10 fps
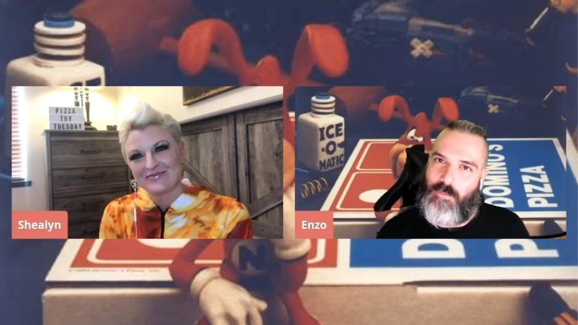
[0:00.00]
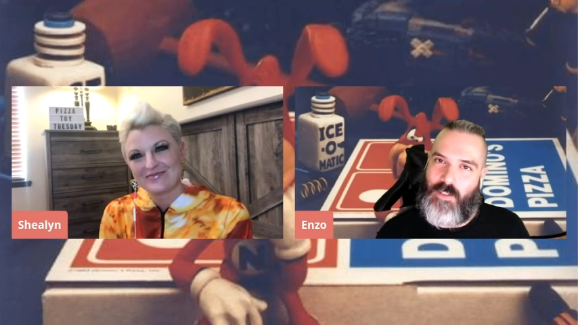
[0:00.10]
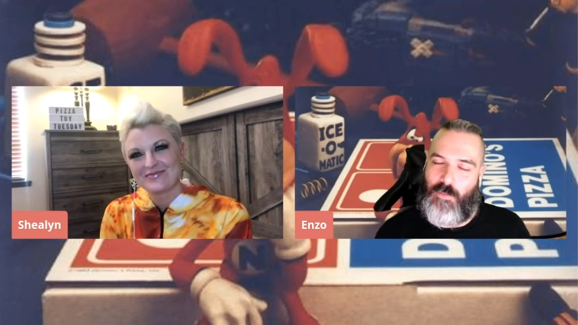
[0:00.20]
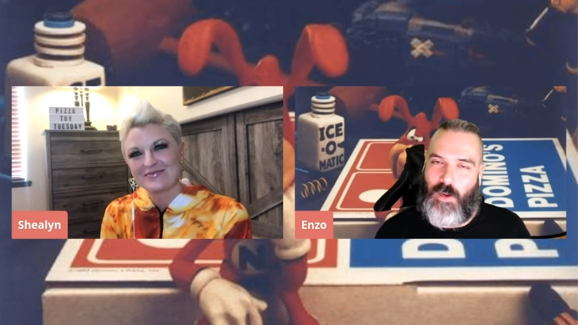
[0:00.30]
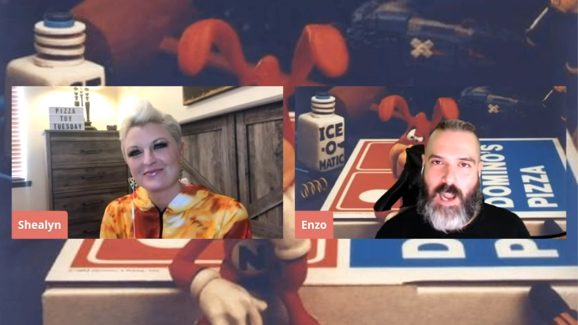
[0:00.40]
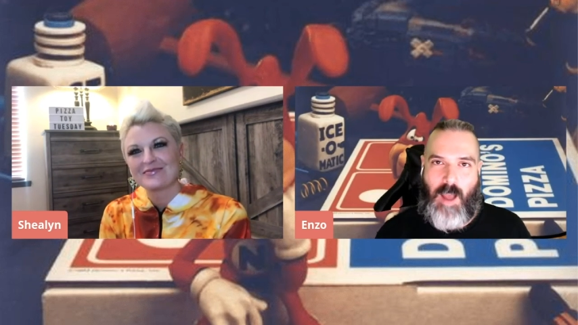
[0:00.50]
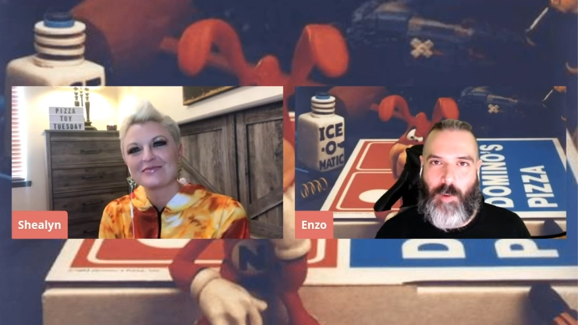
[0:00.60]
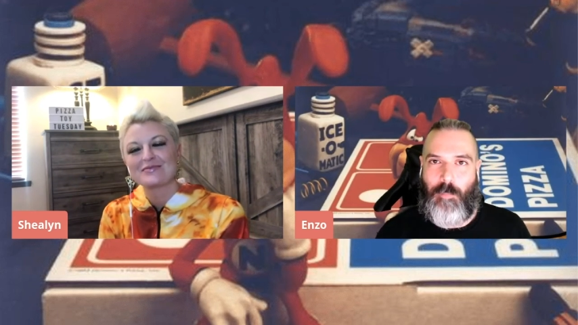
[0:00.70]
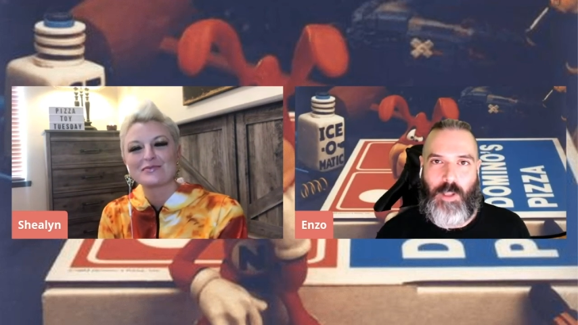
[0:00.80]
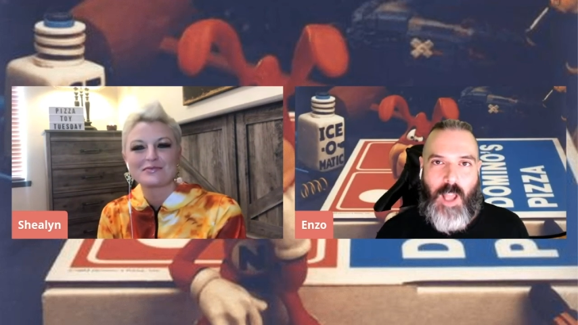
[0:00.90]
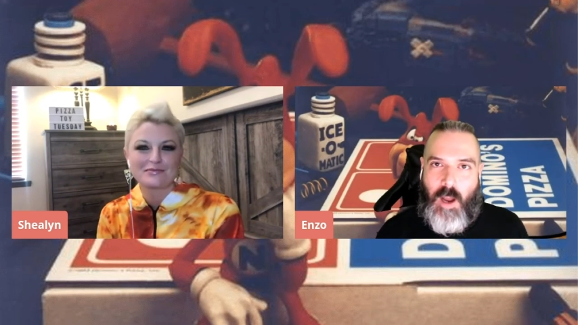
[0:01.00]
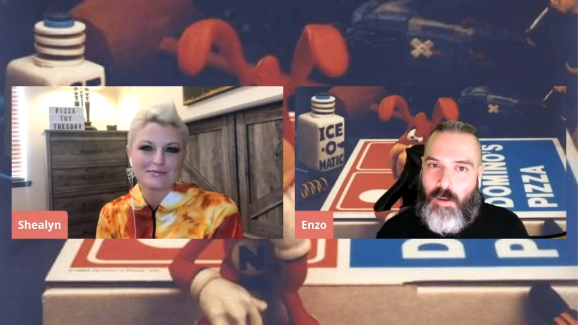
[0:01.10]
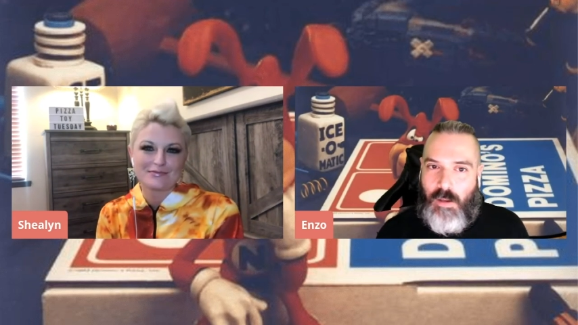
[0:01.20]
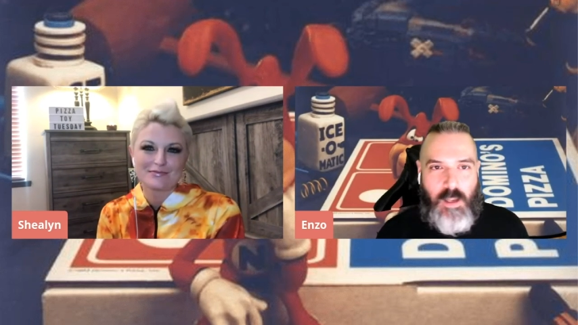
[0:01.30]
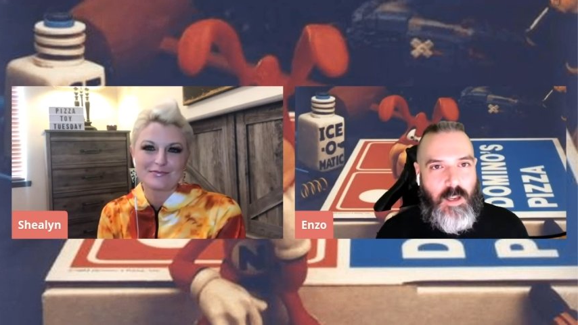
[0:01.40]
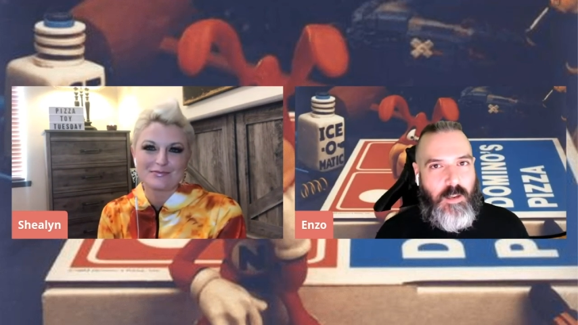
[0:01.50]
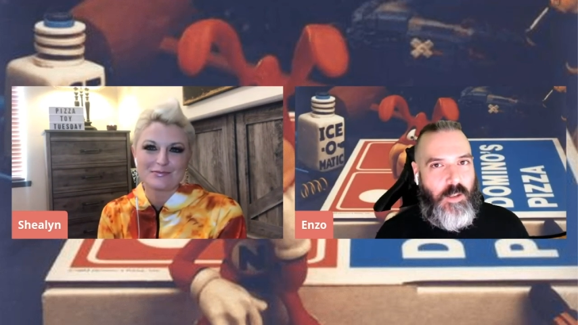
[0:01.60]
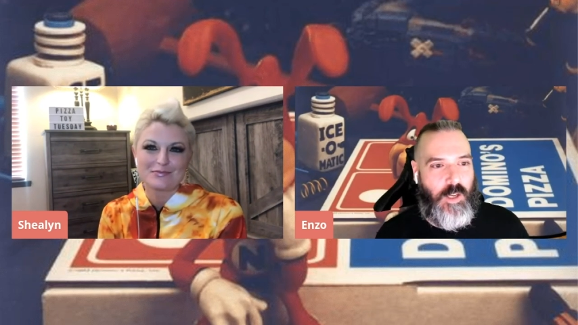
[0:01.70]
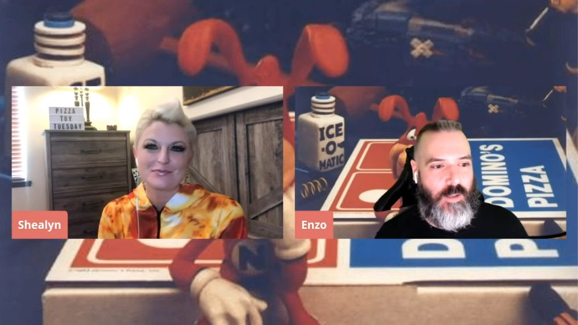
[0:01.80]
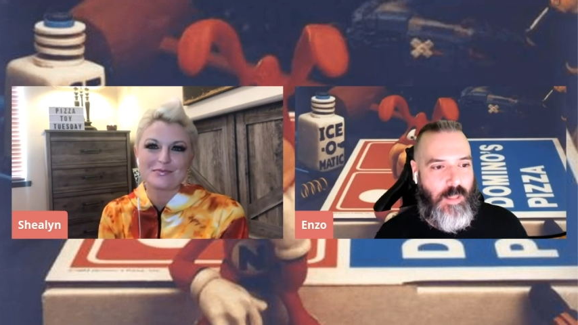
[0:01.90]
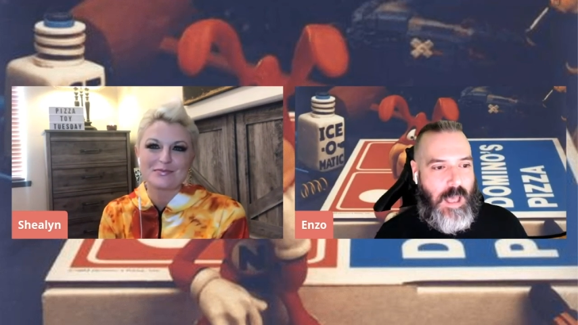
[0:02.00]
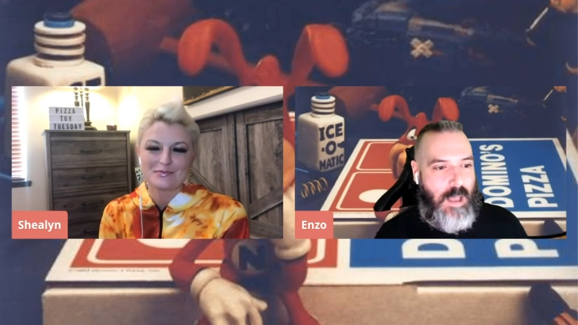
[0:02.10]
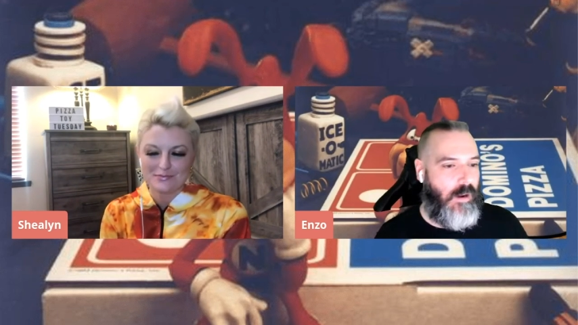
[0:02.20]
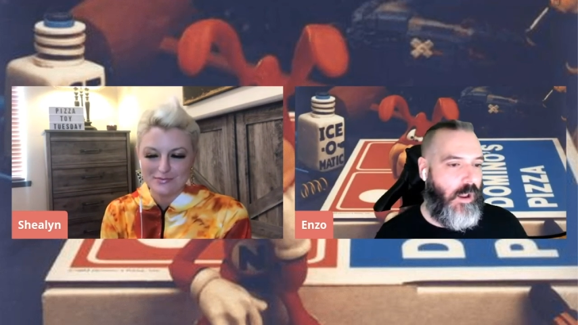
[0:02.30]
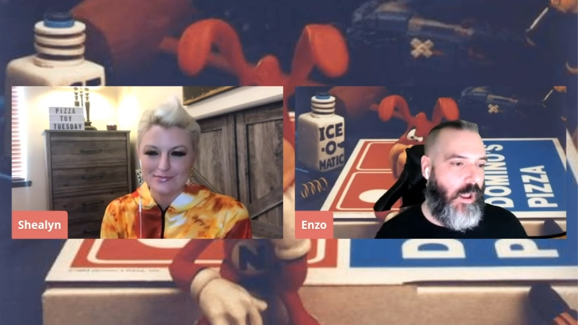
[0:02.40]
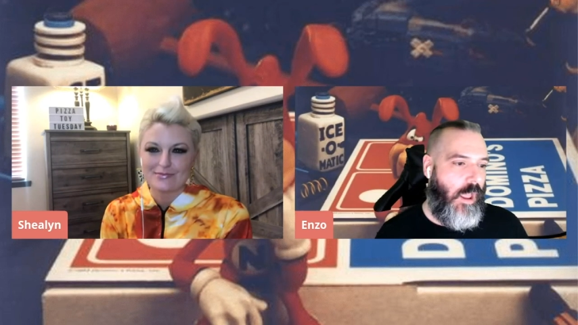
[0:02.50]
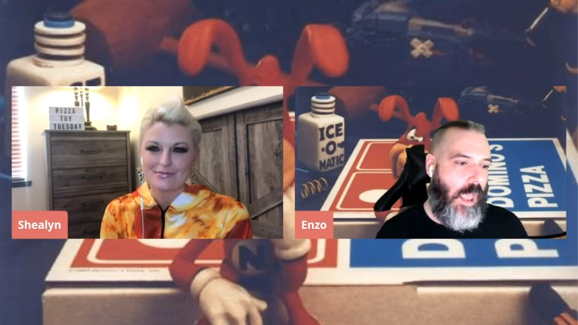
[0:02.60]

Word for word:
Speaker 1: If you just want to comment below, you can do that.